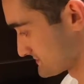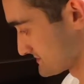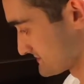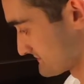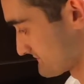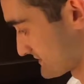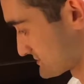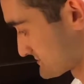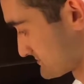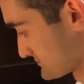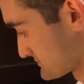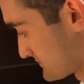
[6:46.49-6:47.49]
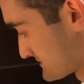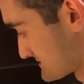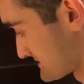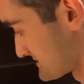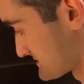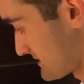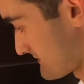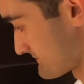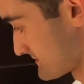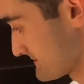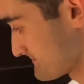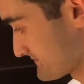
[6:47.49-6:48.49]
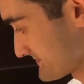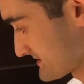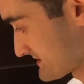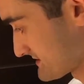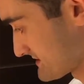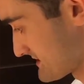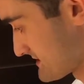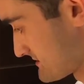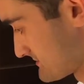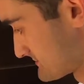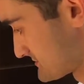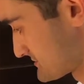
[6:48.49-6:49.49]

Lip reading: the vegetables once they soften up. Now,